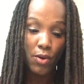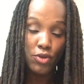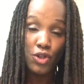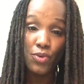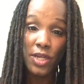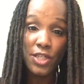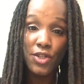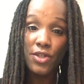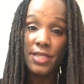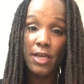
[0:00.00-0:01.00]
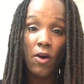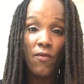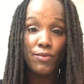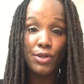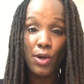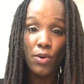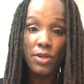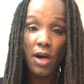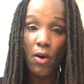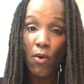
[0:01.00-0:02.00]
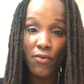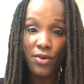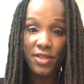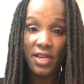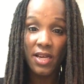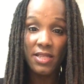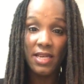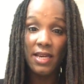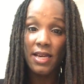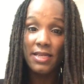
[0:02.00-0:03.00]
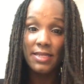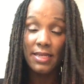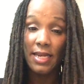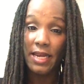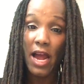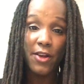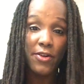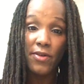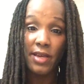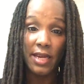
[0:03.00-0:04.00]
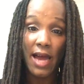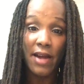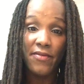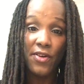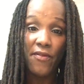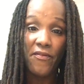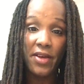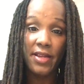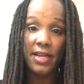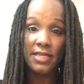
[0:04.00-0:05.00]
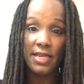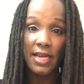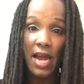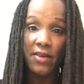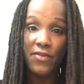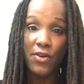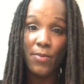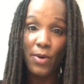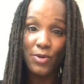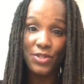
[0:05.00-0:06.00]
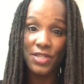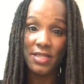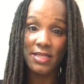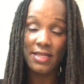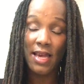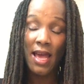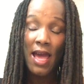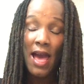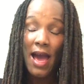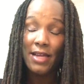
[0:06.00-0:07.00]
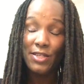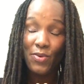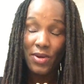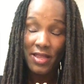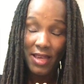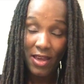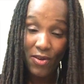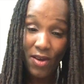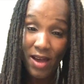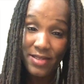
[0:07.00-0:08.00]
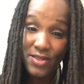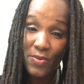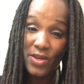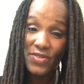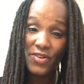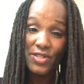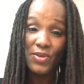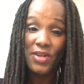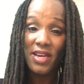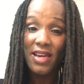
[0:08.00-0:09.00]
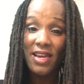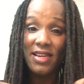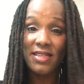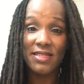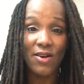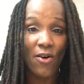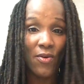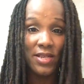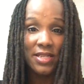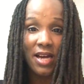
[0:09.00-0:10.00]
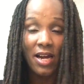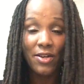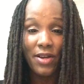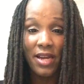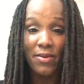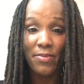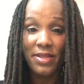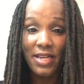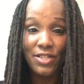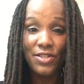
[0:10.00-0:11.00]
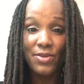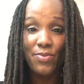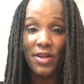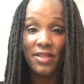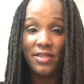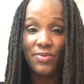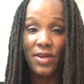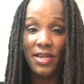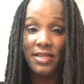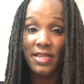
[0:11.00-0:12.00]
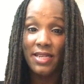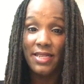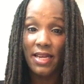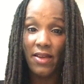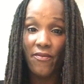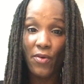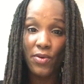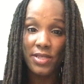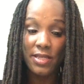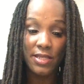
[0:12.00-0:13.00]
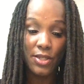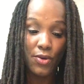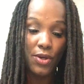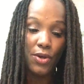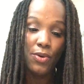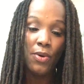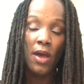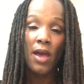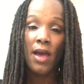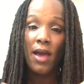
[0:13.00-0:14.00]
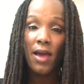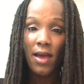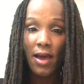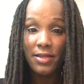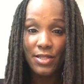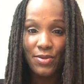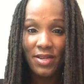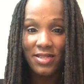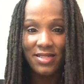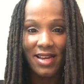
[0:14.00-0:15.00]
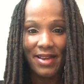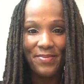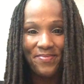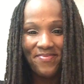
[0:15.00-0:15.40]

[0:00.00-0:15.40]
Trust yourself. Don't overthink things. Get out of your feelings. Get out of your emotions. I do want to thank you guys so much for tuning in. It's always an honor and a pleasure to bring these readings and daily focuses to you. Until next time.